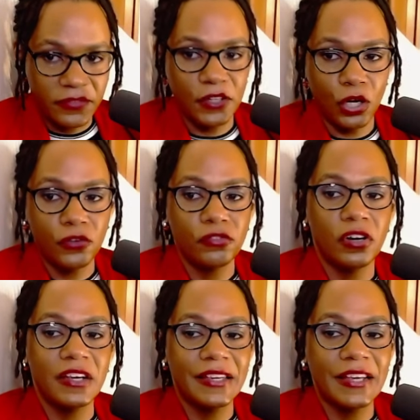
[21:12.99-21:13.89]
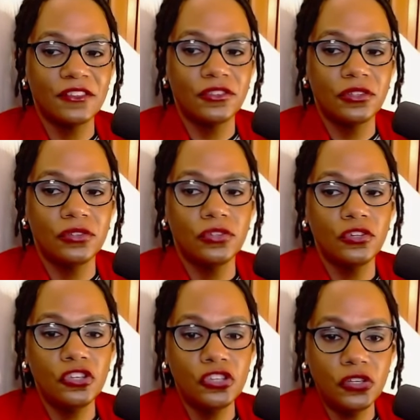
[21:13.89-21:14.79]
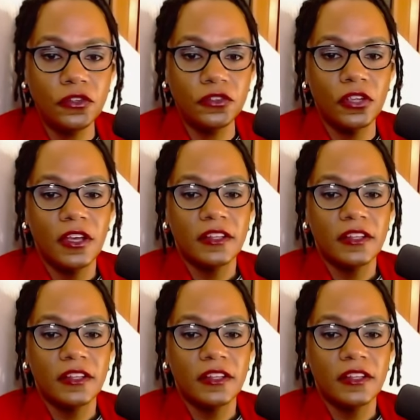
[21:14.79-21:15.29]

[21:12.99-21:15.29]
and overall it gets you used